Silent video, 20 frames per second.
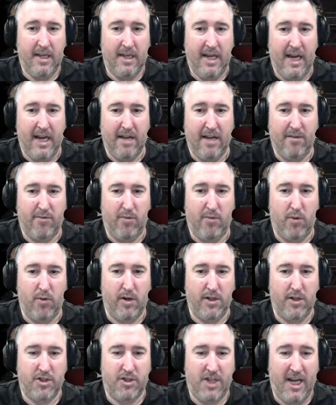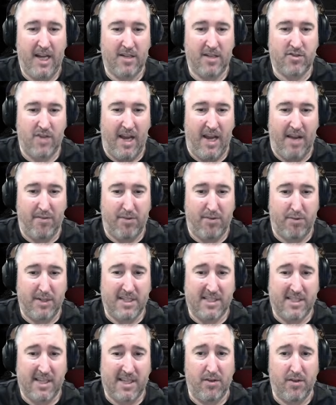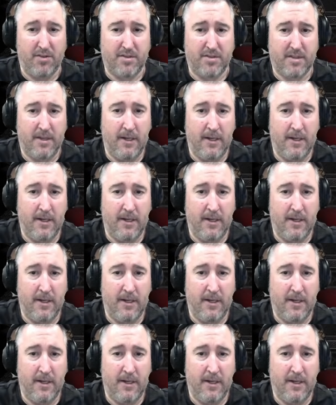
and for Enchant. So I have 3 skills.